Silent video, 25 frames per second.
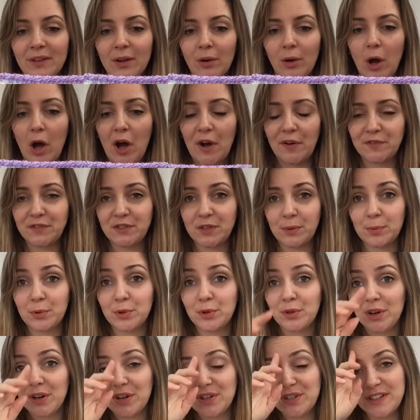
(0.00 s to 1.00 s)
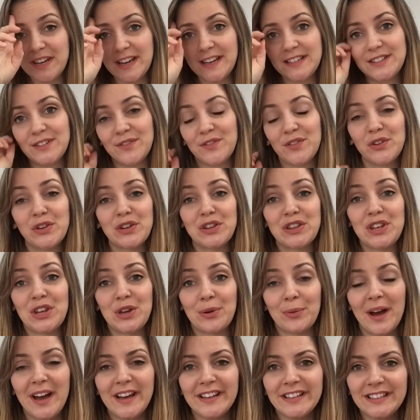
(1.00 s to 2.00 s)
or half double crochets if you're in
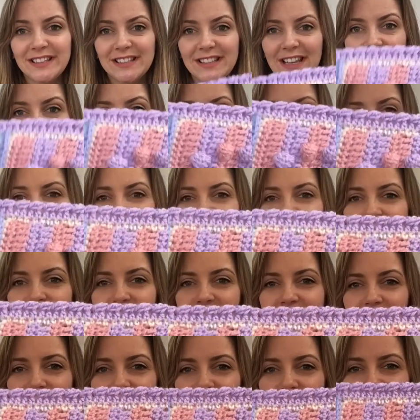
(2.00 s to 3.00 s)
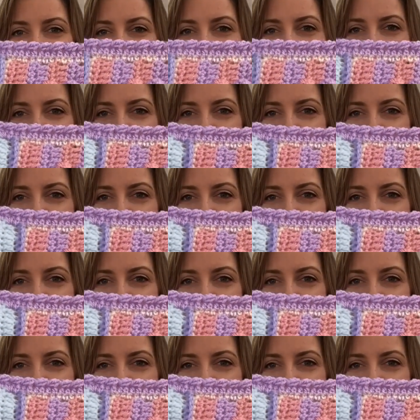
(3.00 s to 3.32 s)
the US, and then I did